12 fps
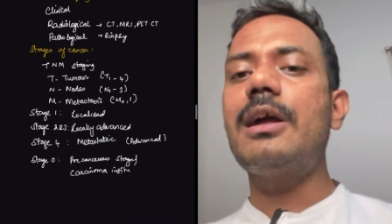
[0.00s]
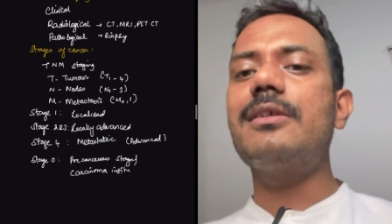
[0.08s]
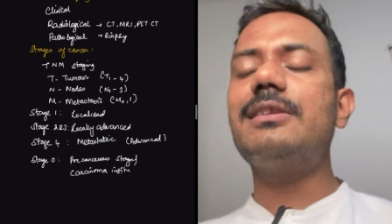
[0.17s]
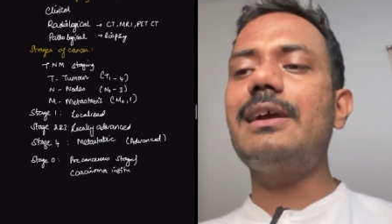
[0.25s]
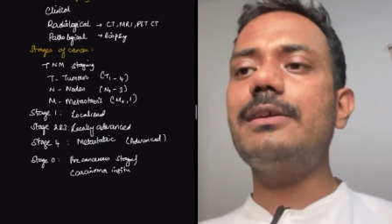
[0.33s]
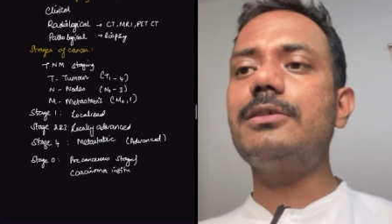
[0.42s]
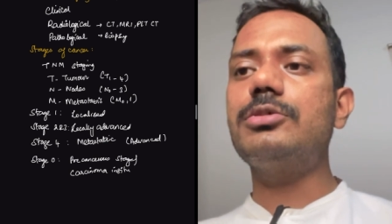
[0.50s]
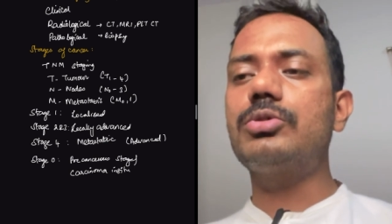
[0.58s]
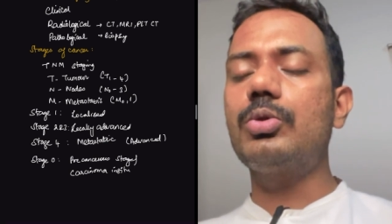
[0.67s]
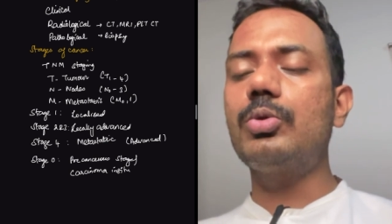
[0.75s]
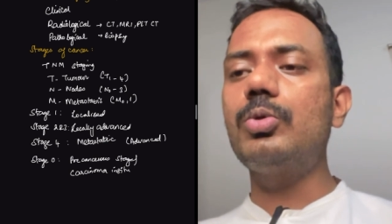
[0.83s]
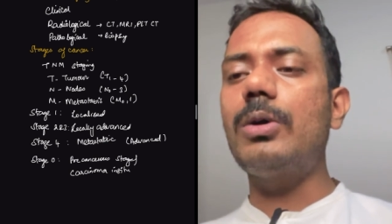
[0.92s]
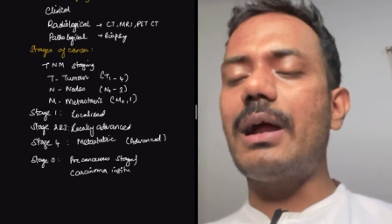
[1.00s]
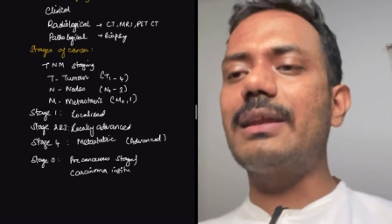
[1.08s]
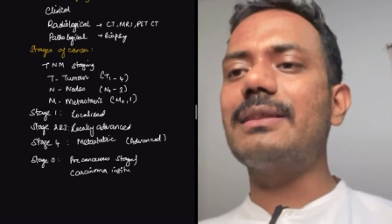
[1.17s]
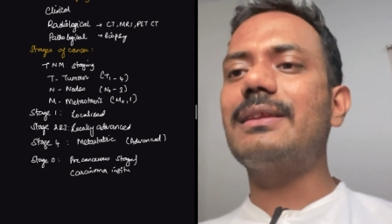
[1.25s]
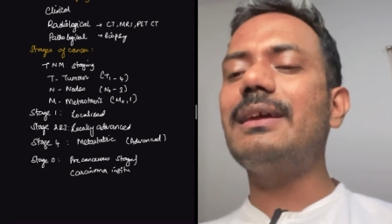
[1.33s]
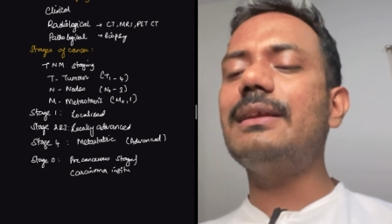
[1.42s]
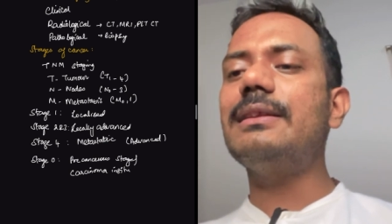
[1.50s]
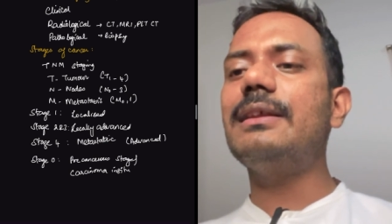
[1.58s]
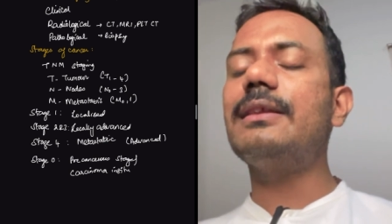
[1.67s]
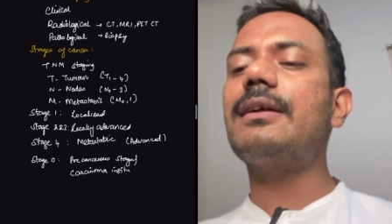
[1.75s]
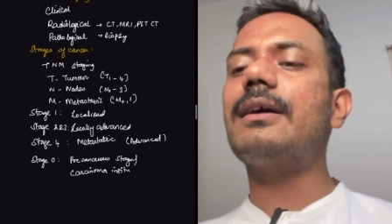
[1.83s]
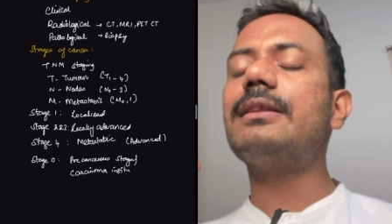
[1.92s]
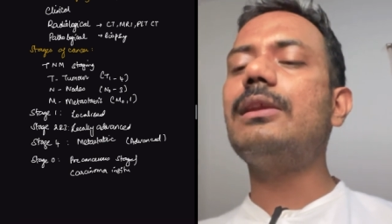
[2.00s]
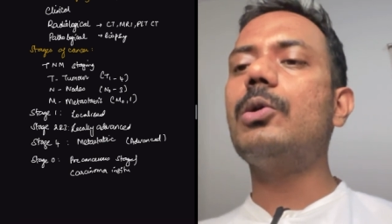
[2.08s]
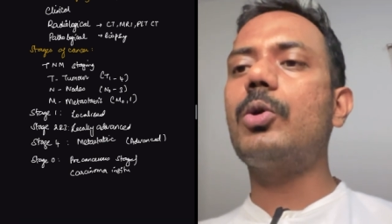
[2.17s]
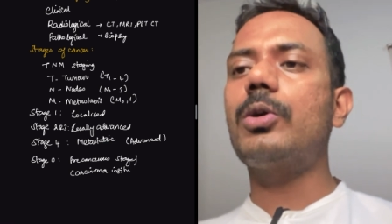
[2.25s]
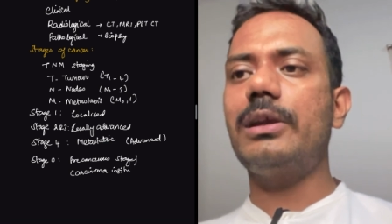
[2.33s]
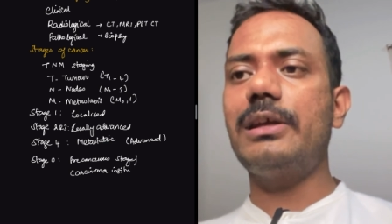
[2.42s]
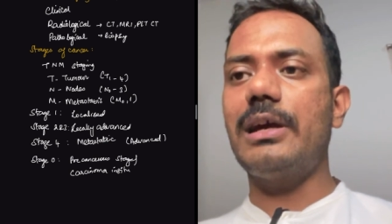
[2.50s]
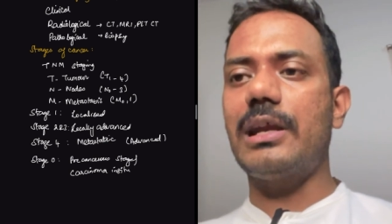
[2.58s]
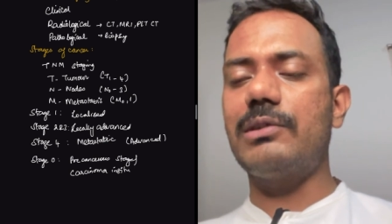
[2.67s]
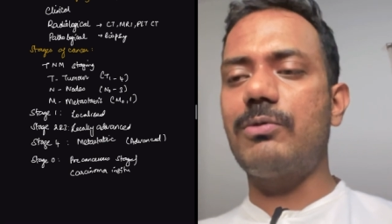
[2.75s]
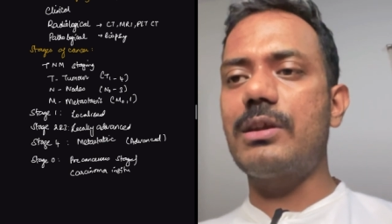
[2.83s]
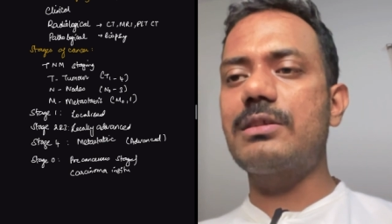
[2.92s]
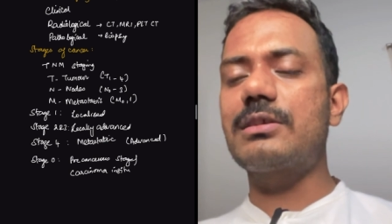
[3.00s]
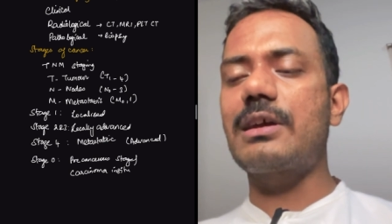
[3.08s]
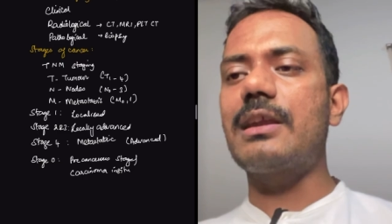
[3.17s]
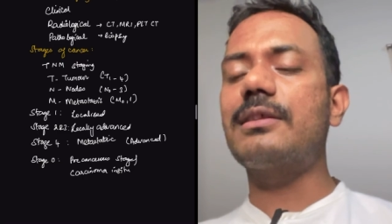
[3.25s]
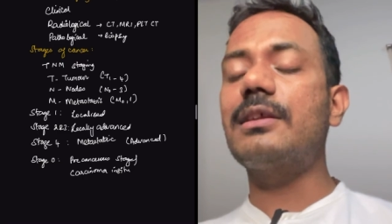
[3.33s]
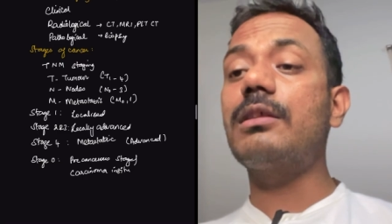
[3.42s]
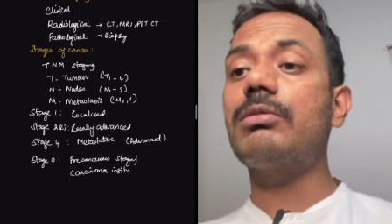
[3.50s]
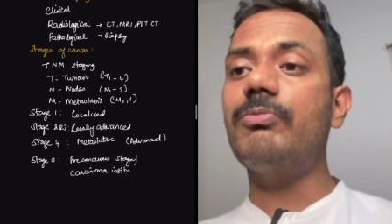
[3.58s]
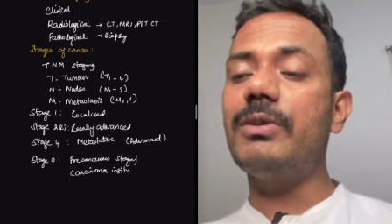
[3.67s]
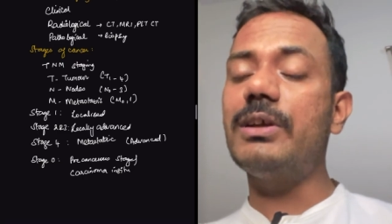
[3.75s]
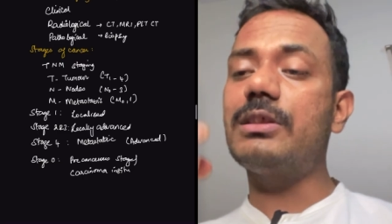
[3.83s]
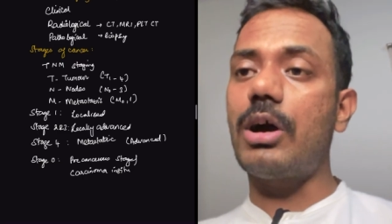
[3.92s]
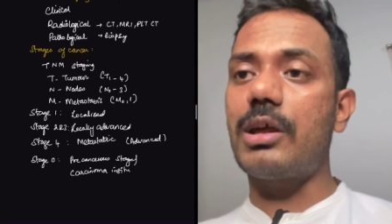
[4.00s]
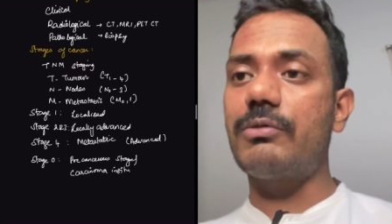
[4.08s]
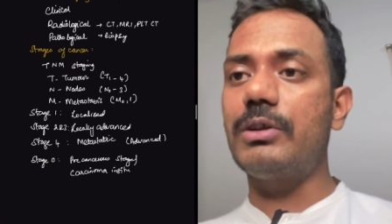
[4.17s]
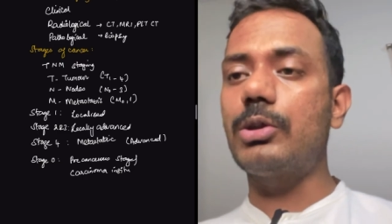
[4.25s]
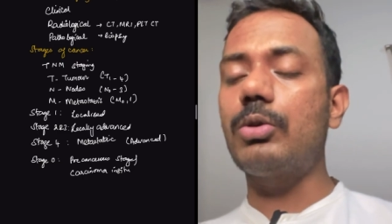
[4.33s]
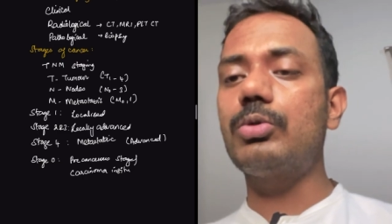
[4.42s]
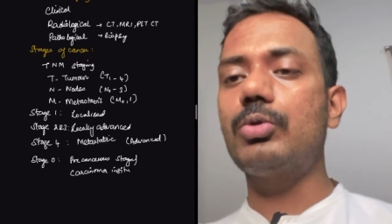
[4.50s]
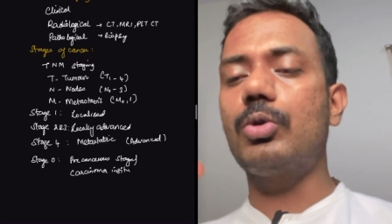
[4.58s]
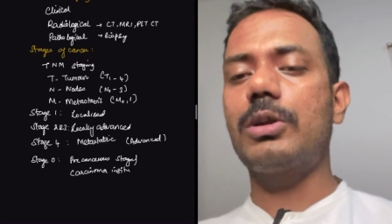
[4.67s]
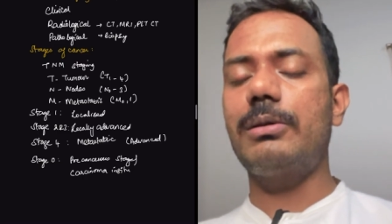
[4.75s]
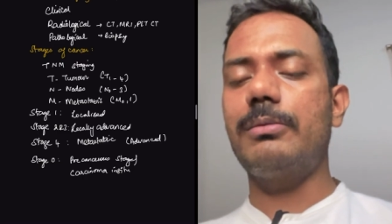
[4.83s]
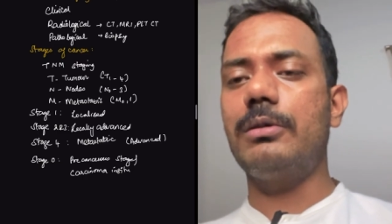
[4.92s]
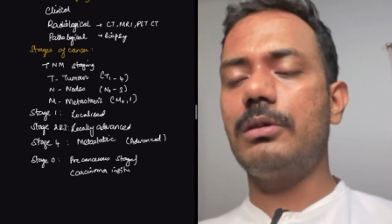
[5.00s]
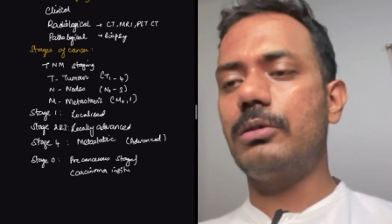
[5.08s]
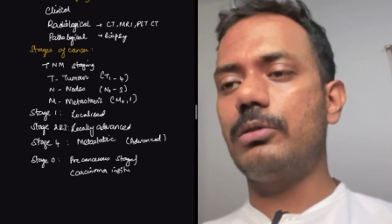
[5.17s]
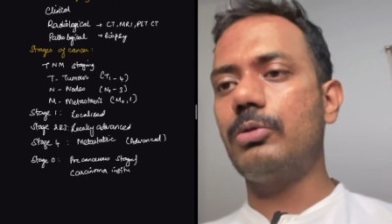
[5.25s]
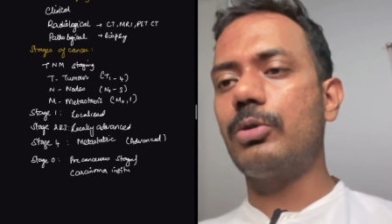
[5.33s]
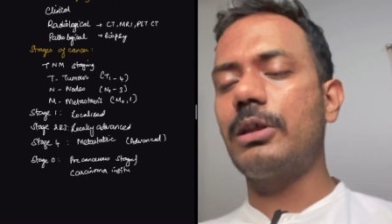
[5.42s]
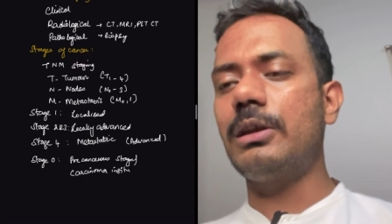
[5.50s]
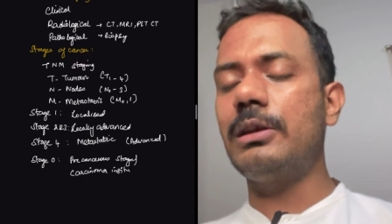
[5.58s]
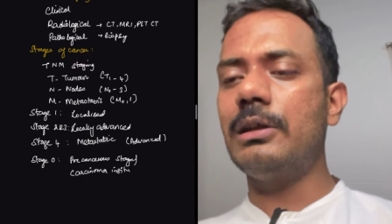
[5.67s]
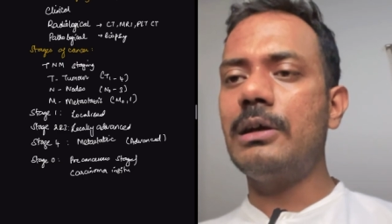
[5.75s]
Stage 2 and 3, these are the locally advanced cancers with or without nodal